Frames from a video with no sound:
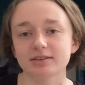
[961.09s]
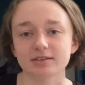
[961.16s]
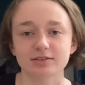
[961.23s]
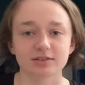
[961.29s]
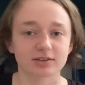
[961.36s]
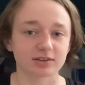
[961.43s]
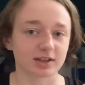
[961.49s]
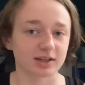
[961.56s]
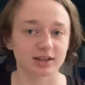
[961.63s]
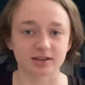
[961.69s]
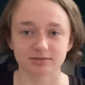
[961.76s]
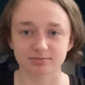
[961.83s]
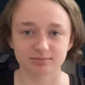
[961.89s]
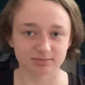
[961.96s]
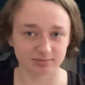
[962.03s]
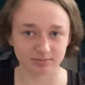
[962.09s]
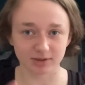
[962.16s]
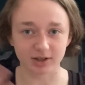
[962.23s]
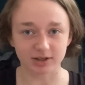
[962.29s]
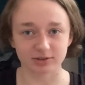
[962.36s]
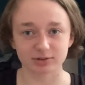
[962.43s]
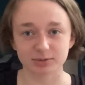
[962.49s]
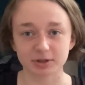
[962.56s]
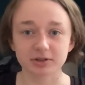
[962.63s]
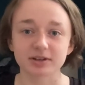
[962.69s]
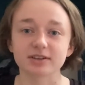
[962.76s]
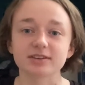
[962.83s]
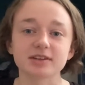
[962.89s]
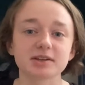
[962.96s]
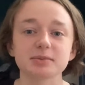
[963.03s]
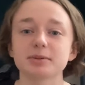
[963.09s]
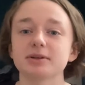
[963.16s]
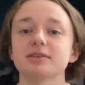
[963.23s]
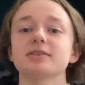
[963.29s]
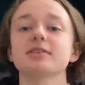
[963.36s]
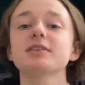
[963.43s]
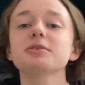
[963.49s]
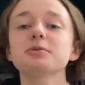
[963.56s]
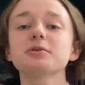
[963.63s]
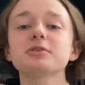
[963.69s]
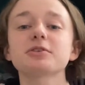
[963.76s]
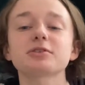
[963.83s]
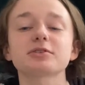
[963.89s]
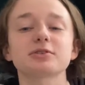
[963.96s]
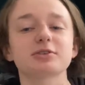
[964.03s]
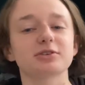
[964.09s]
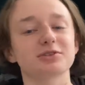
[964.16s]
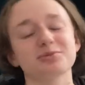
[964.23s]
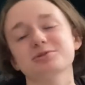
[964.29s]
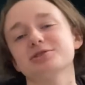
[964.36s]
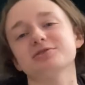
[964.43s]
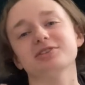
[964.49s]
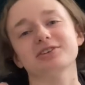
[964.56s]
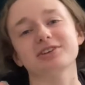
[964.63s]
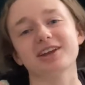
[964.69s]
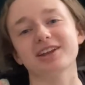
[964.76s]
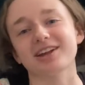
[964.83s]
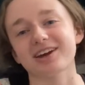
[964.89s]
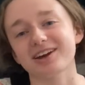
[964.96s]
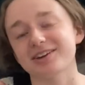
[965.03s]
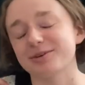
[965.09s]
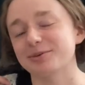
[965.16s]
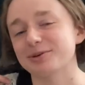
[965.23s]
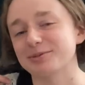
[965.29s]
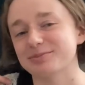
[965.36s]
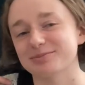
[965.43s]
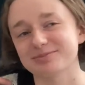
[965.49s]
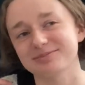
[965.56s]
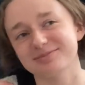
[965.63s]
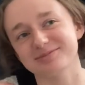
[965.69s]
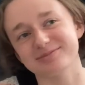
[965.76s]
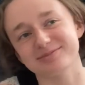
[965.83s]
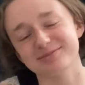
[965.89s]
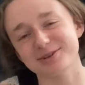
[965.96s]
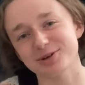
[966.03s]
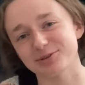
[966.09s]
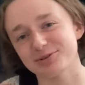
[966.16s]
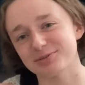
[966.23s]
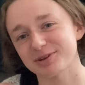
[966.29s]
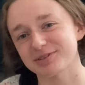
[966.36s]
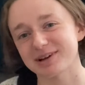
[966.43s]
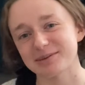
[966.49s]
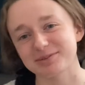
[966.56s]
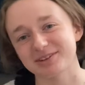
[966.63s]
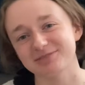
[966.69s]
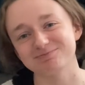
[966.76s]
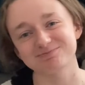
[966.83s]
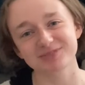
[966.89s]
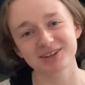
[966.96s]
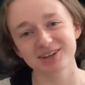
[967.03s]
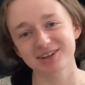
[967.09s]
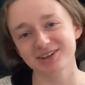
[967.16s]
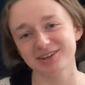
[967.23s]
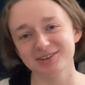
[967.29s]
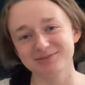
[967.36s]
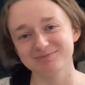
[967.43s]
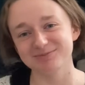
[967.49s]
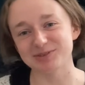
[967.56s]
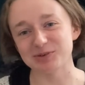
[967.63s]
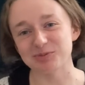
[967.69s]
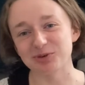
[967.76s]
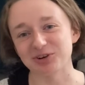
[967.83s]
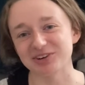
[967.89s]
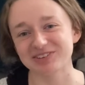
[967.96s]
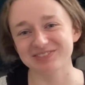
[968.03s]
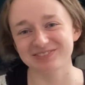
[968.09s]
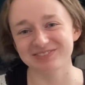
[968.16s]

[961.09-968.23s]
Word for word: and just letting it the colors be crazy but this was also just so much fun and i kind of want to go through my scraps and do more